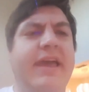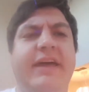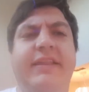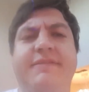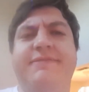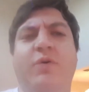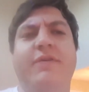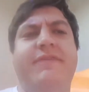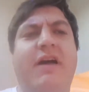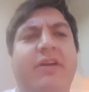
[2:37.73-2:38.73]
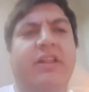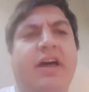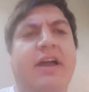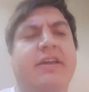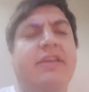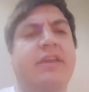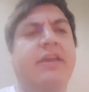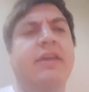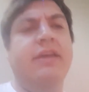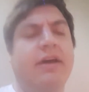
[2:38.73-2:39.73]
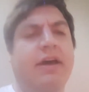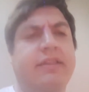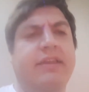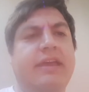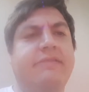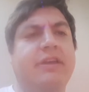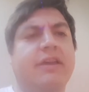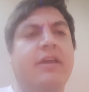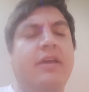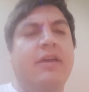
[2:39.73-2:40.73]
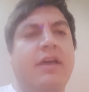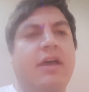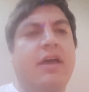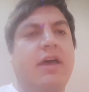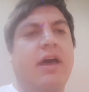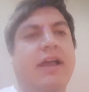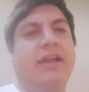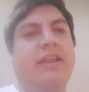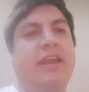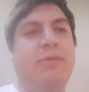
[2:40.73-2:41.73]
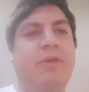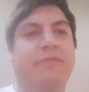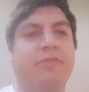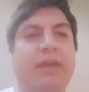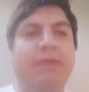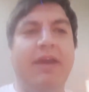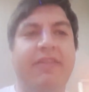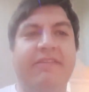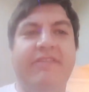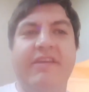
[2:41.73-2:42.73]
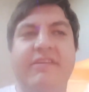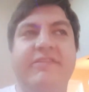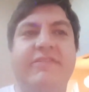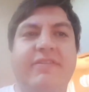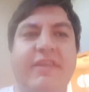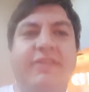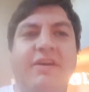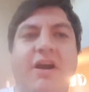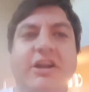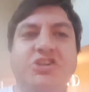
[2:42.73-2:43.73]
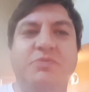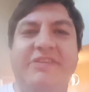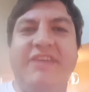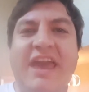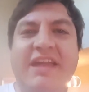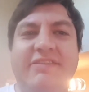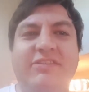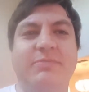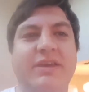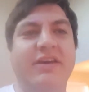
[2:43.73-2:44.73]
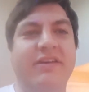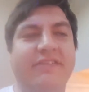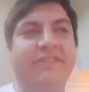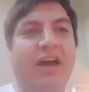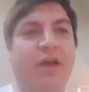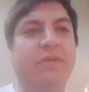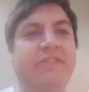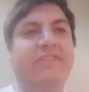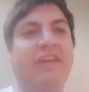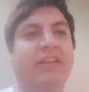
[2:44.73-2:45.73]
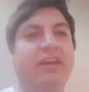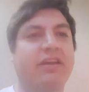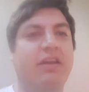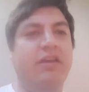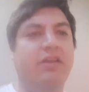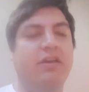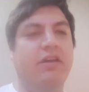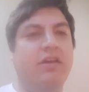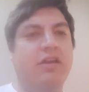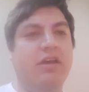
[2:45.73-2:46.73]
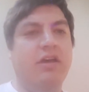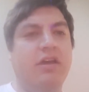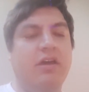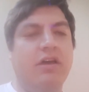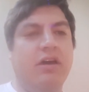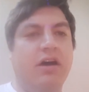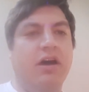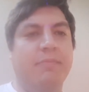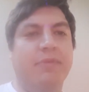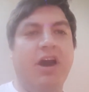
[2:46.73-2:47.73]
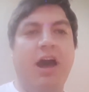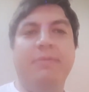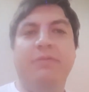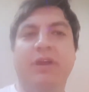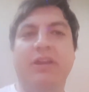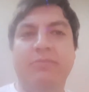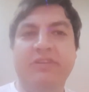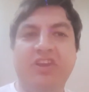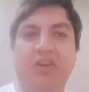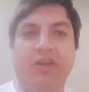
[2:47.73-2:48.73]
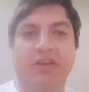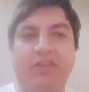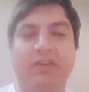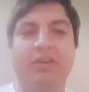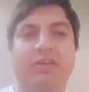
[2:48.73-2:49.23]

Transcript: at like 4 or 5 o'clock in the evening, I get an email from eBay that says that the auction was canceled because I was selling copywritten material.